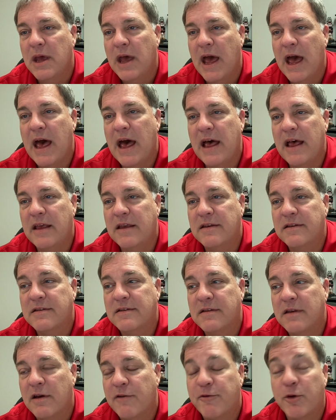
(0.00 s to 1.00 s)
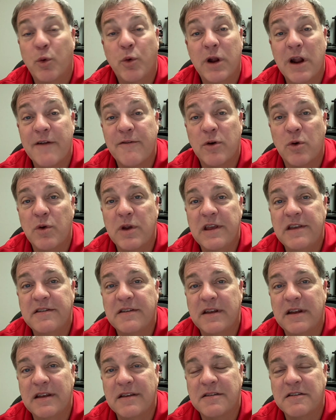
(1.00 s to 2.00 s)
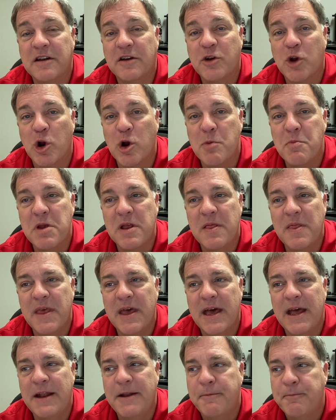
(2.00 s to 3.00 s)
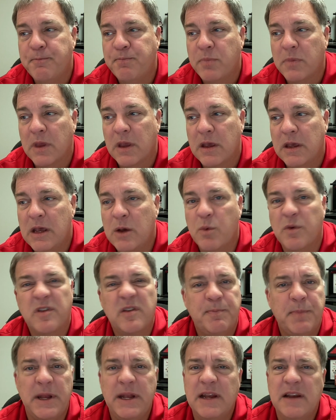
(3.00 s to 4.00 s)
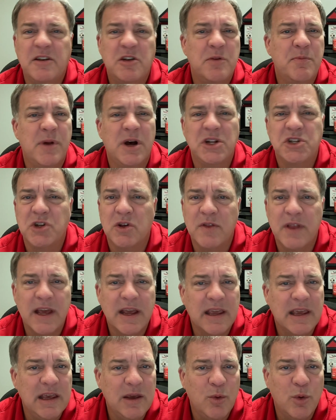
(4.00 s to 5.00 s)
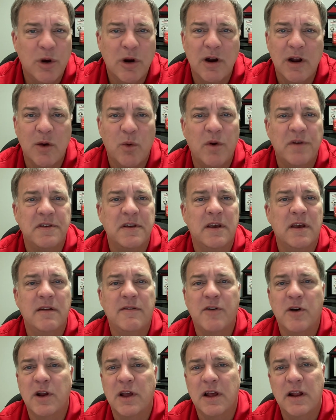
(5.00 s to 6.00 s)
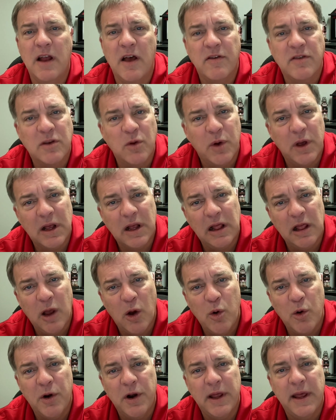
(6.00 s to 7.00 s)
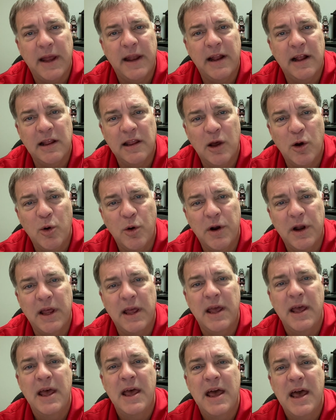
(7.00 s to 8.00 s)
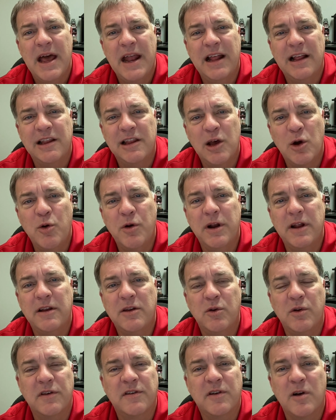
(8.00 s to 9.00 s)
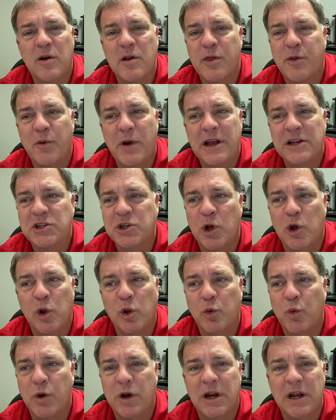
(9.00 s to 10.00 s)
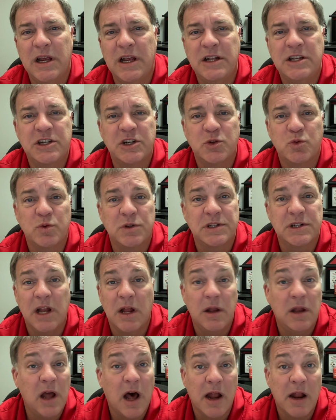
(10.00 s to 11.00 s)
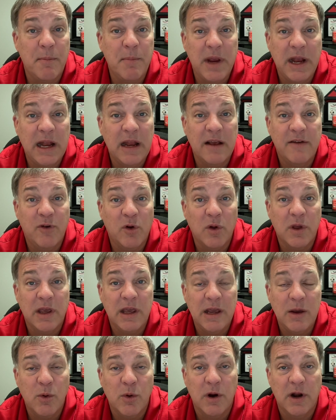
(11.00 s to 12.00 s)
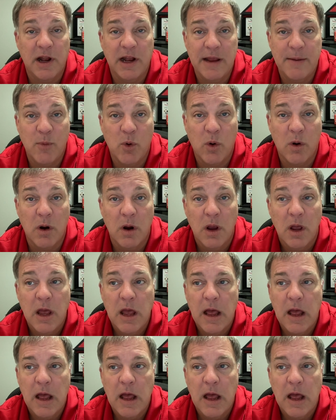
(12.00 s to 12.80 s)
has, for whatever reason, it's determined that it was spending too much on that keyword. It wasn't converting enough, so it lowered it and it lowered it. And it lowered it to a certain threshold where it just was not a meaningful keyword anymore.